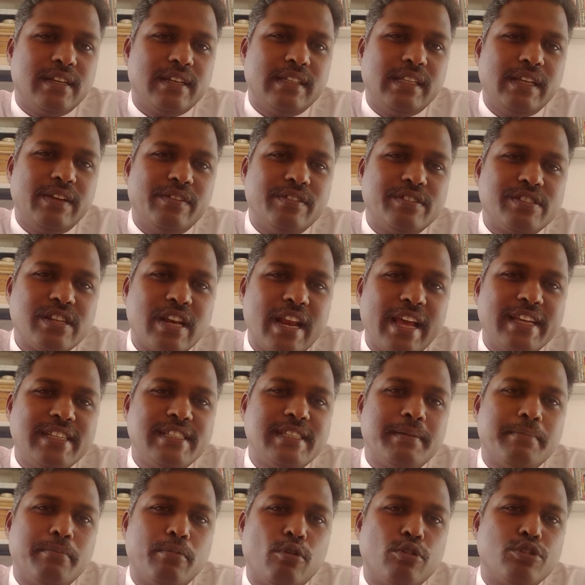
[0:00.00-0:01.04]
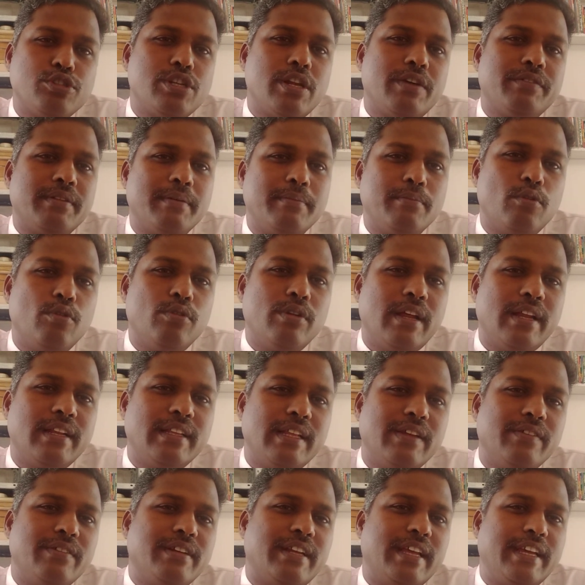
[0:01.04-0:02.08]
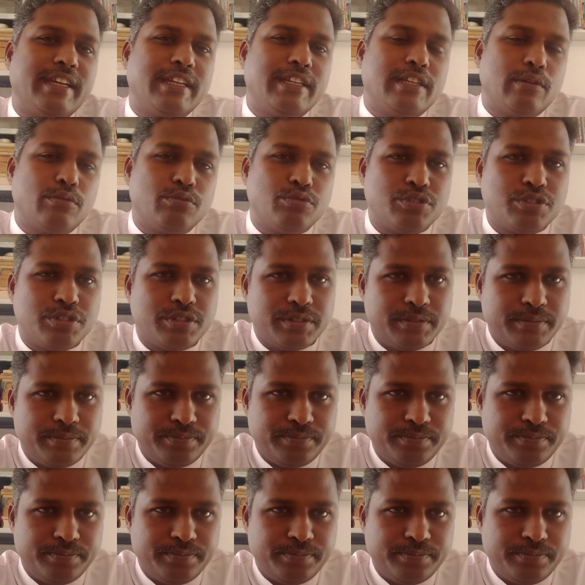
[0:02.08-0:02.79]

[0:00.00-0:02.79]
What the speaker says: They will slice a portion of the bone and they will take it out.